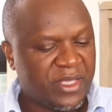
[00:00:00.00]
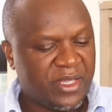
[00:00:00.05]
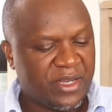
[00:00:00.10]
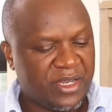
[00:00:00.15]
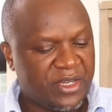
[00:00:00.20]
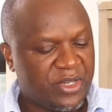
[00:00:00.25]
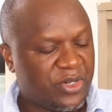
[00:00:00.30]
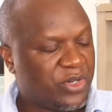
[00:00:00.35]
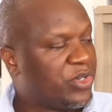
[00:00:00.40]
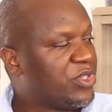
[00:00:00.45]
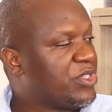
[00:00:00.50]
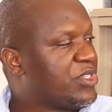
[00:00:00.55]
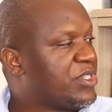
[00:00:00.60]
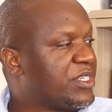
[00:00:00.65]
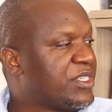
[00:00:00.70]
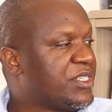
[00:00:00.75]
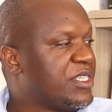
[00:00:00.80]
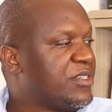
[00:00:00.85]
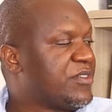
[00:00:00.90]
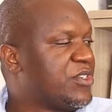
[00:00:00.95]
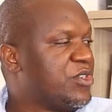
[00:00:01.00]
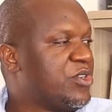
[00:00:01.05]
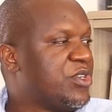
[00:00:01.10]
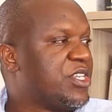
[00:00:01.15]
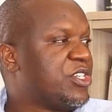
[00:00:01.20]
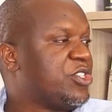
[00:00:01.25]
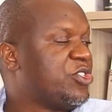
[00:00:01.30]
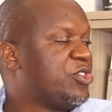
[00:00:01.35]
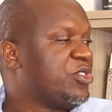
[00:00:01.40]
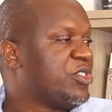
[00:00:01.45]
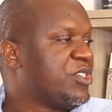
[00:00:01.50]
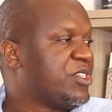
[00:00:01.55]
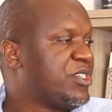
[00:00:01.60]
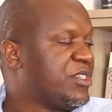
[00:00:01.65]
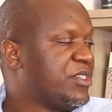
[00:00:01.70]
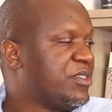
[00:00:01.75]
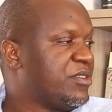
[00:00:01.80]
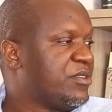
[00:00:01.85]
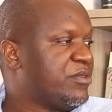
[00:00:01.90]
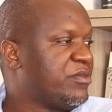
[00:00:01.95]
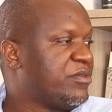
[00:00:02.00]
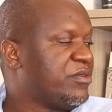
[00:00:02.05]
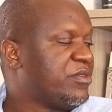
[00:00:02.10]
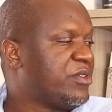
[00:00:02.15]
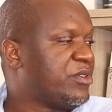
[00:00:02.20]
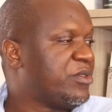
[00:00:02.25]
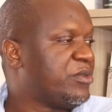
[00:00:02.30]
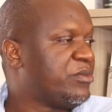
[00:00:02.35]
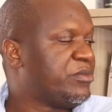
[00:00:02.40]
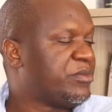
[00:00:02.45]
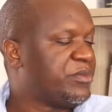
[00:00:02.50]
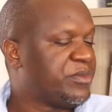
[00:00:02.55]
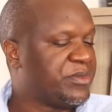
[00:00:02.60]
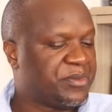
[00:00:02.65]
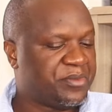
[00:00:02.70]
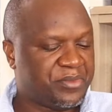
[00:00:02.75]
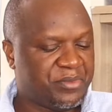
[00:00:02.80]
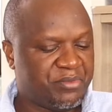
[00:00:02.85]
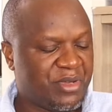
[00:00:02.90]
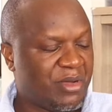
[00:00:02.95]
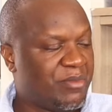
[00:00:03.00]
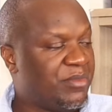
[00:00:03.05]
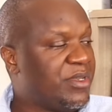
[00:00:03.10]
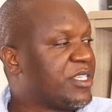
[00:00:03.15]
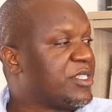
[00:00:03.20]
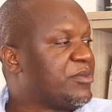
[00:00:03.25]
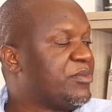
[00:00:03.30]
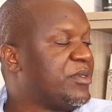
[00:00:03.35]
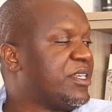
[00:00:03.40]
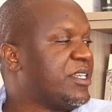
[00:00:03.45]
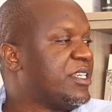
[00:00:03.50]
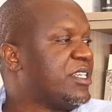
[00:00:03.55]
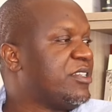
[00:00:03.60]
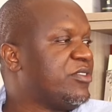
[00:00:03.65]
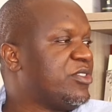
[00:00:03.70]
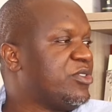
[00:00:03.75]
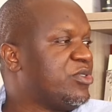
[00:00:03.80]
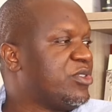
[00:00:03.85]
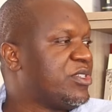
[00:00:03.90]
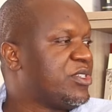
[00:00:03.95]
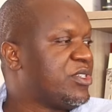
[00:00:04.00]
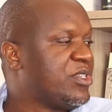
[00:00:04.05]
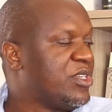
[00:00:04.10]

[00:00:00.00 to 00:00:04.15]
Red Cross receives donations from public spirit individuals.